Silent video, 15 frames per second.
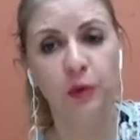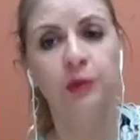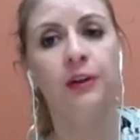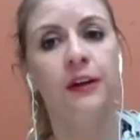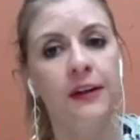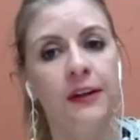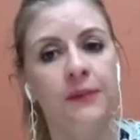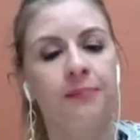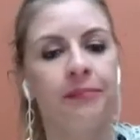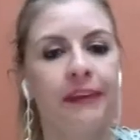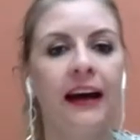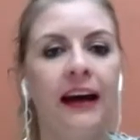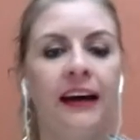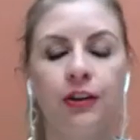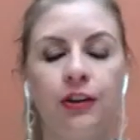court
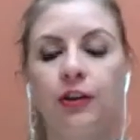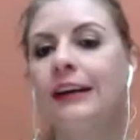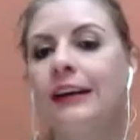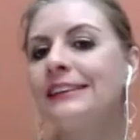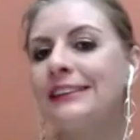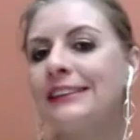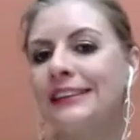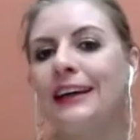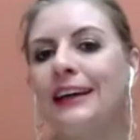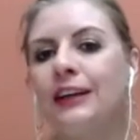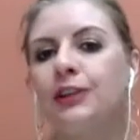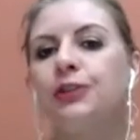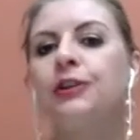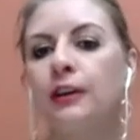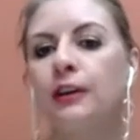and you can say
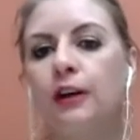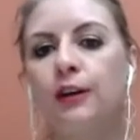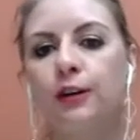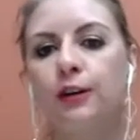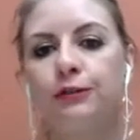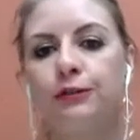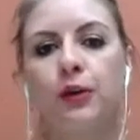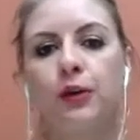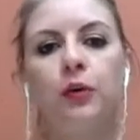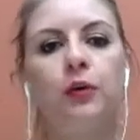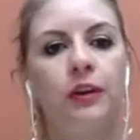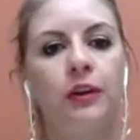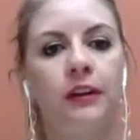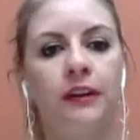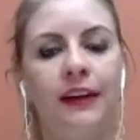to the clerk of the
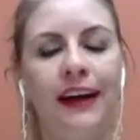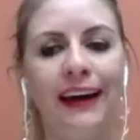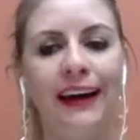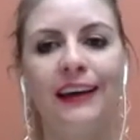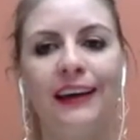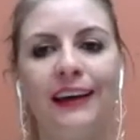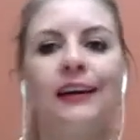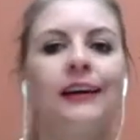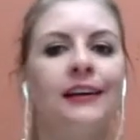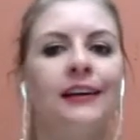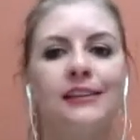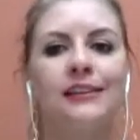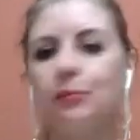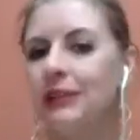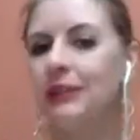court, hey,
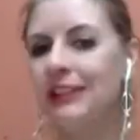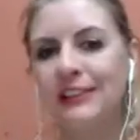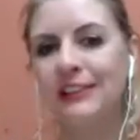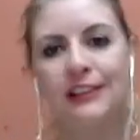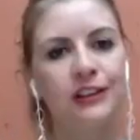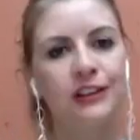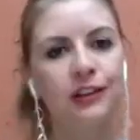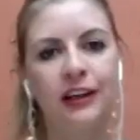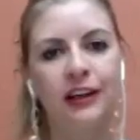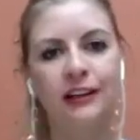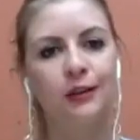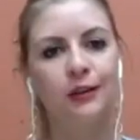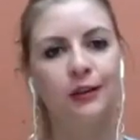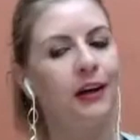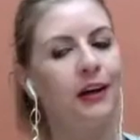somebody's
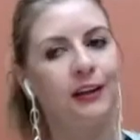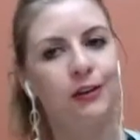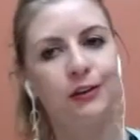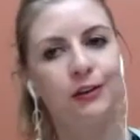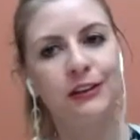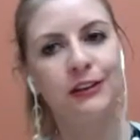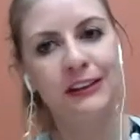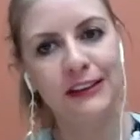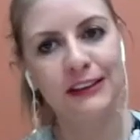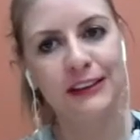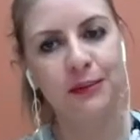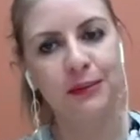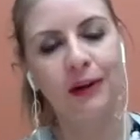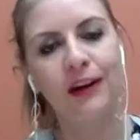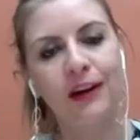disconnected my electricity
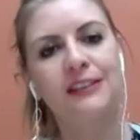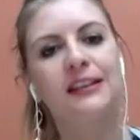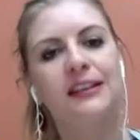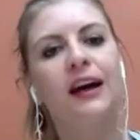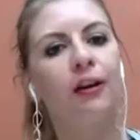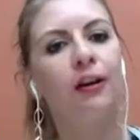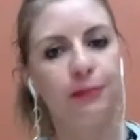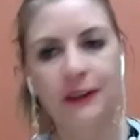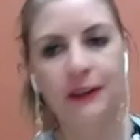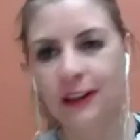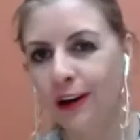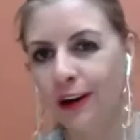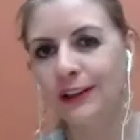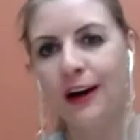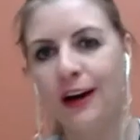supplies. I've been
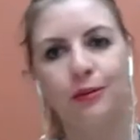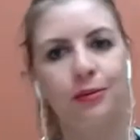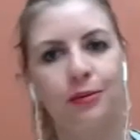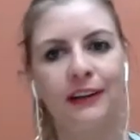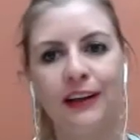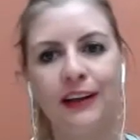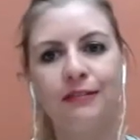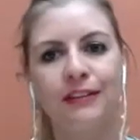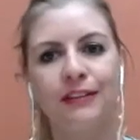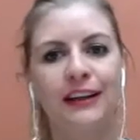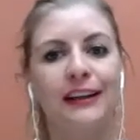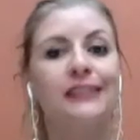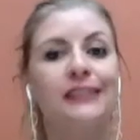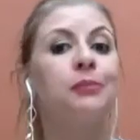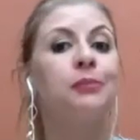locked out, whatever the
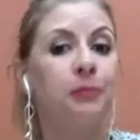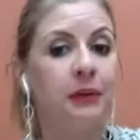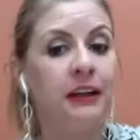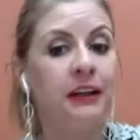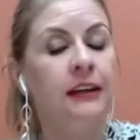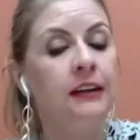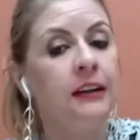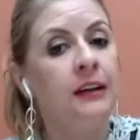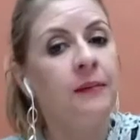case might be.